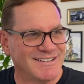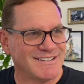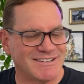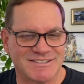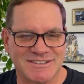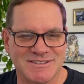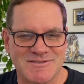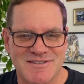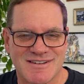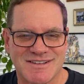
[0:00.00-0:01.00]
that was a
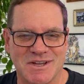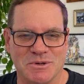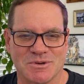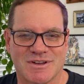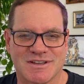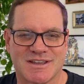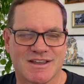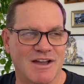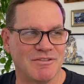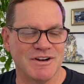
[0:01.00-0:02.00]
total
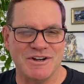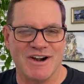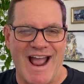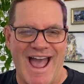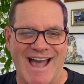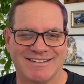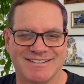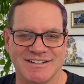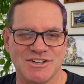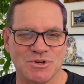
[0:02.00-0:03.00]
cover in your ass
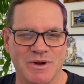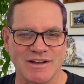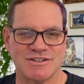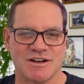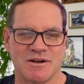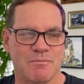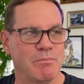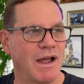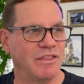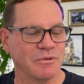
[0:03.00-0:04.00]
situation
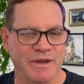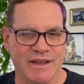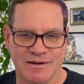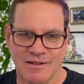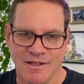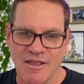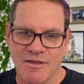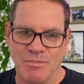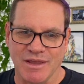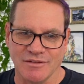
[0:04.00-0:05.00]
by the way
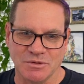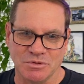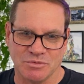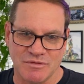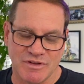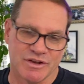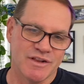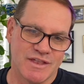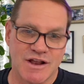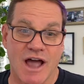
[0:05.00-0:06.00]
because it was revealed
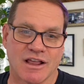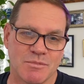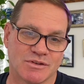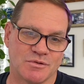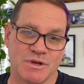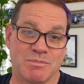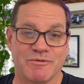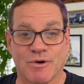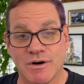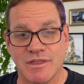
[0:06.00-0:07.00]
in the documents the week
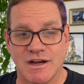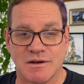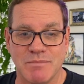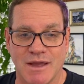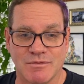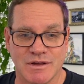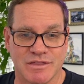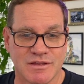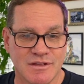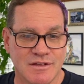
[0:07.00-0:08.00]
before that he had met
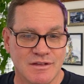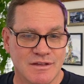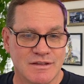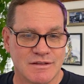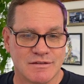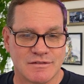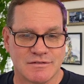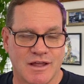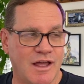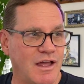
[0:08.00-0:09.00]
with
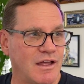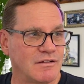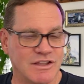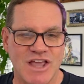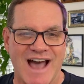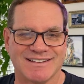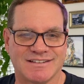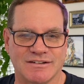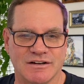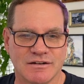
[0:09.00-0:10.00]
uh,
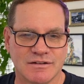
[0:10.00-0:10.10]
yasser